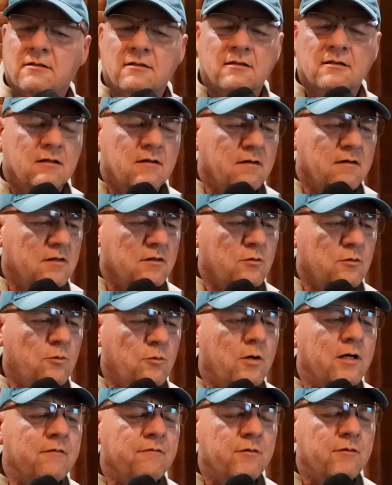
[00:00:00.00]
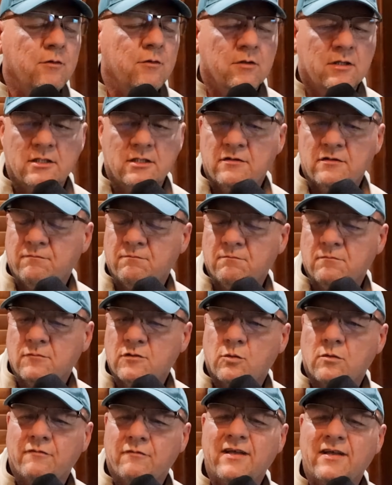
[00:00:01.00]
done quite a few of these
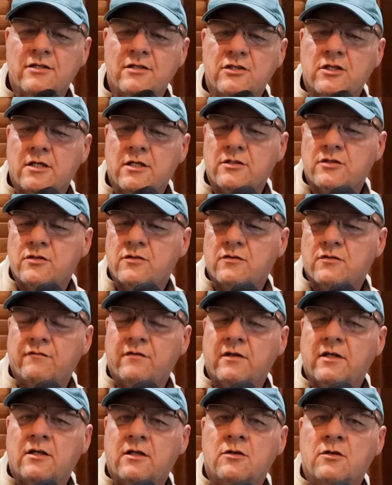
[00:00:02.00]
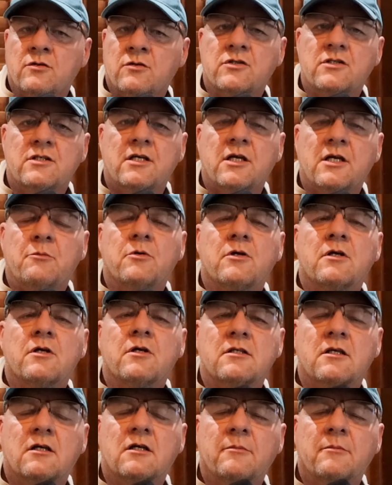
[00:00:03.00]
sort of educational videos. Today we're going to
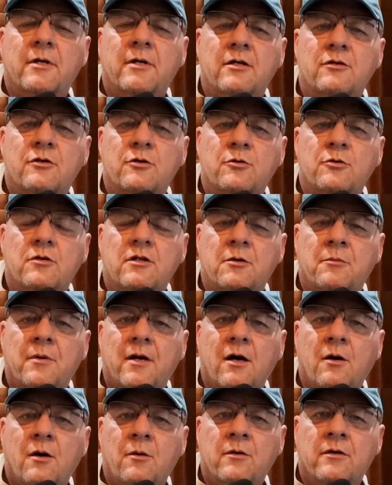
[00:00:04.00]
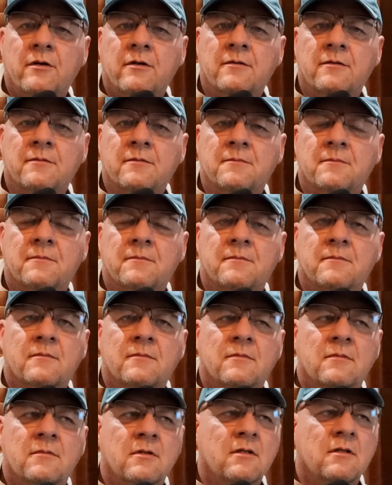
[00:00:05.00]
talk about nuclear power.
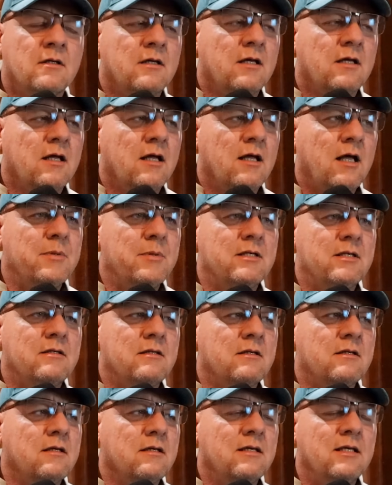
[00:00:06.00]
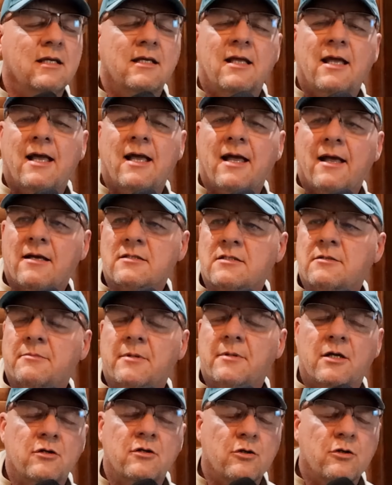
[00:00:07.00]
I've been getting asked
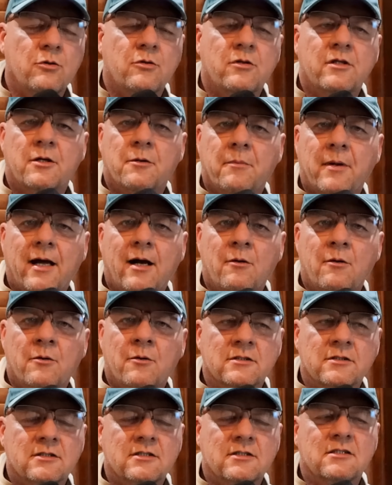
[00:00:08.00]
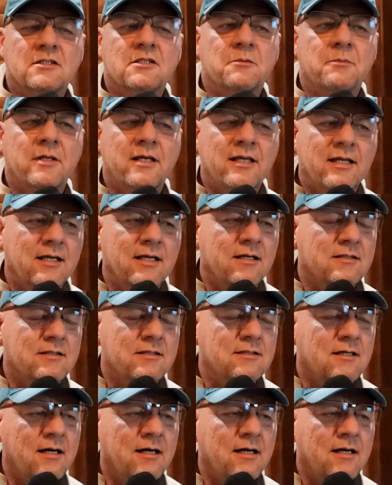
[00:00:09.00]
about nuclear power since the beginning of
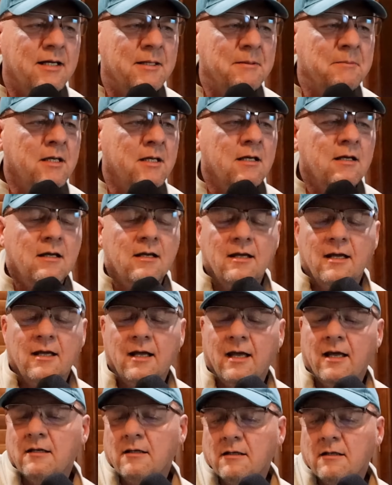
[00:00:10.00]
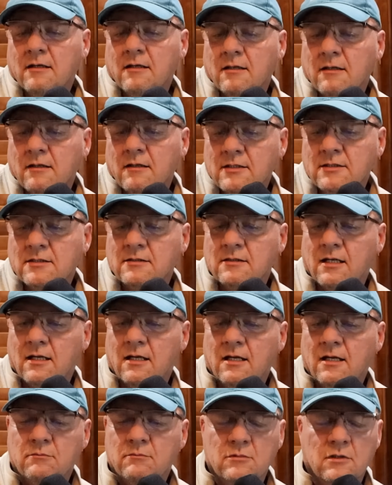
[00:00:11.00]
time. And listen,
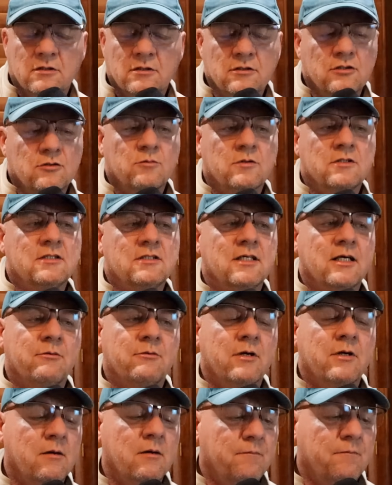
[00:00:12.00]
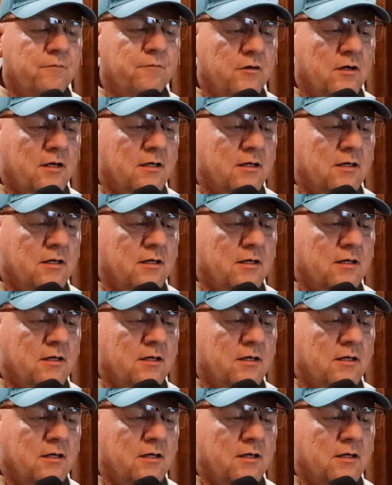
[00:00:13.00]
I just want to say right up front,